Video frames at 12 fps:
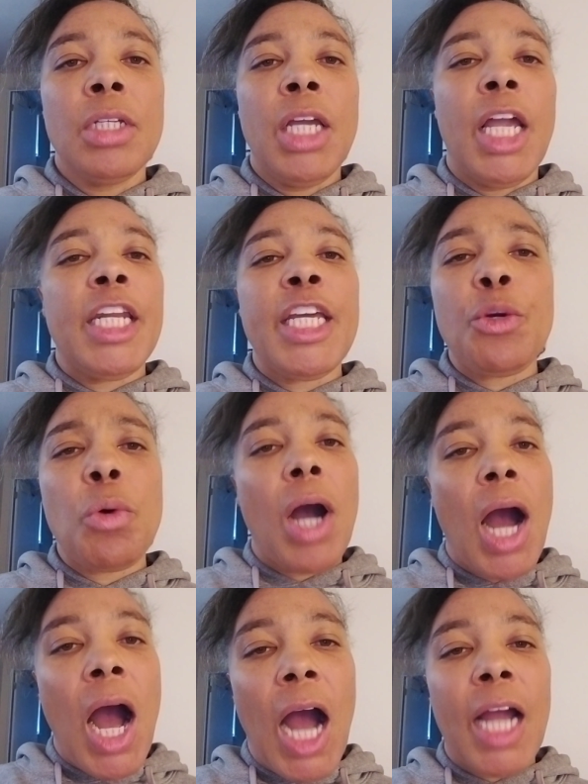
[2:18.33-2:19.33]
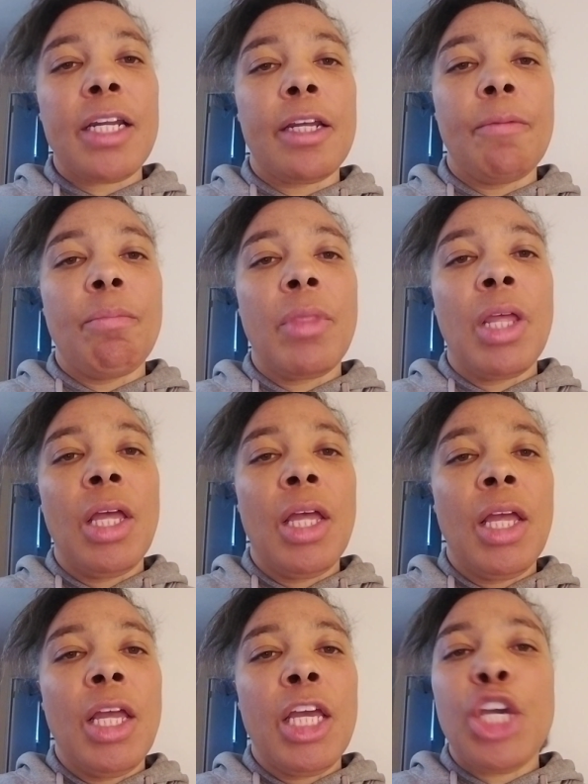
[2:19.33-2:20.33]
And he would hide it.
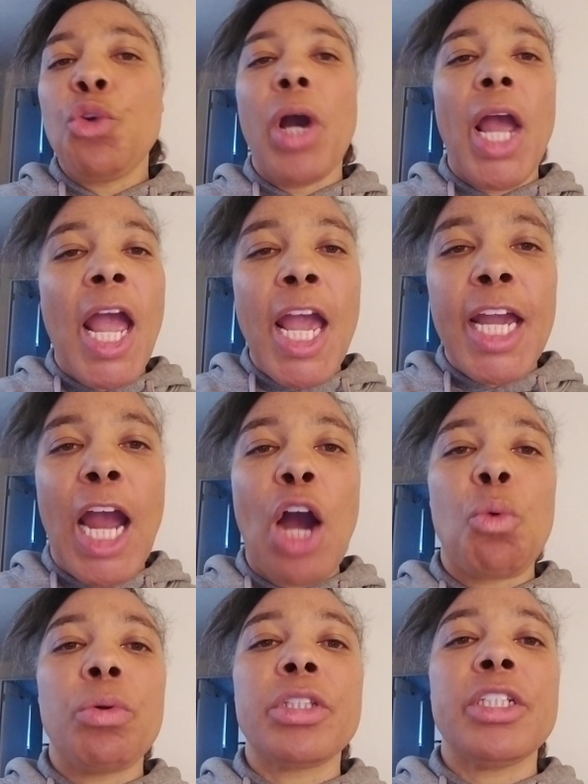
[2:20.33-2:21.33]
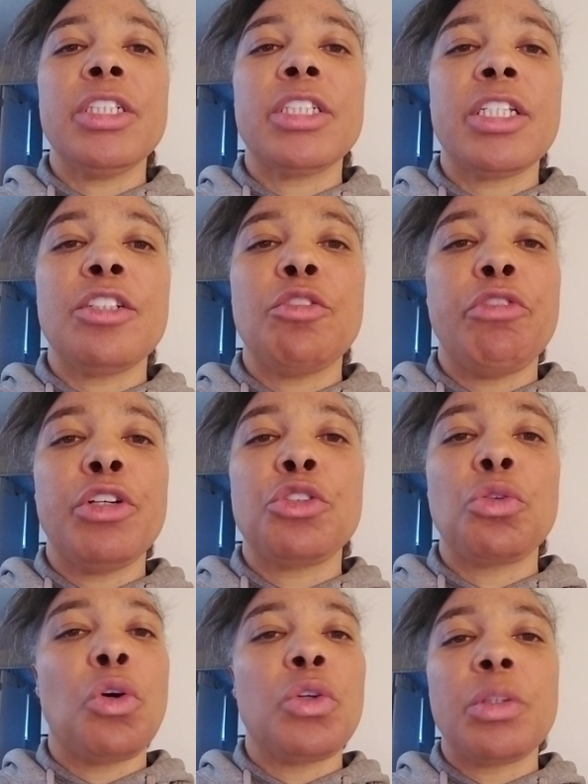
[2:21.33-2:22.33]
He would hang out with these
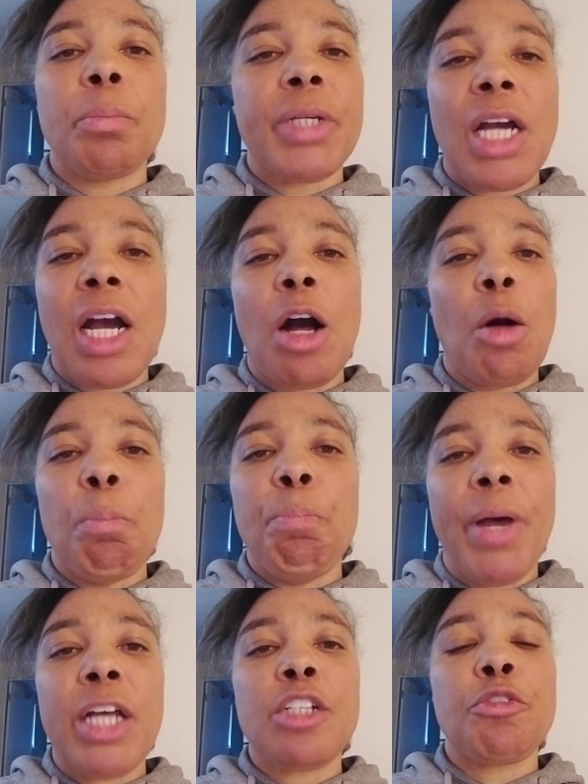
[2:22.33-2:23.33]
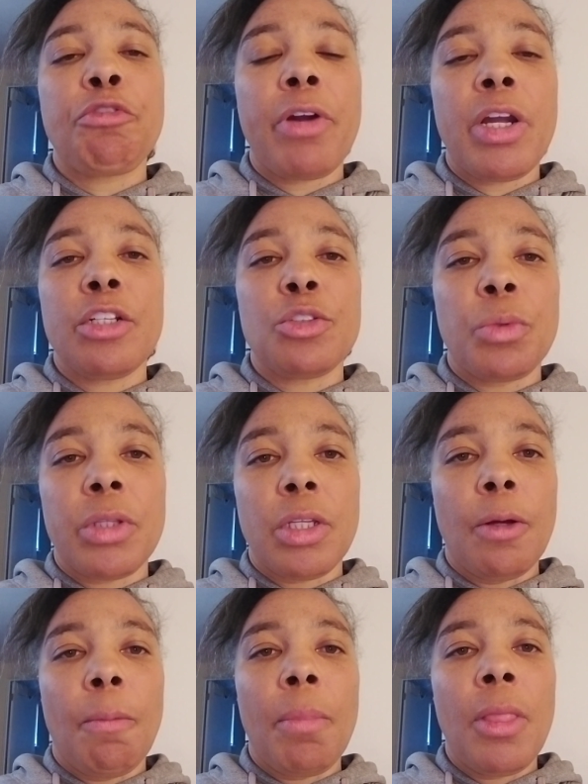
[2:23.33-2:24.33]
individuals and become best friends with them.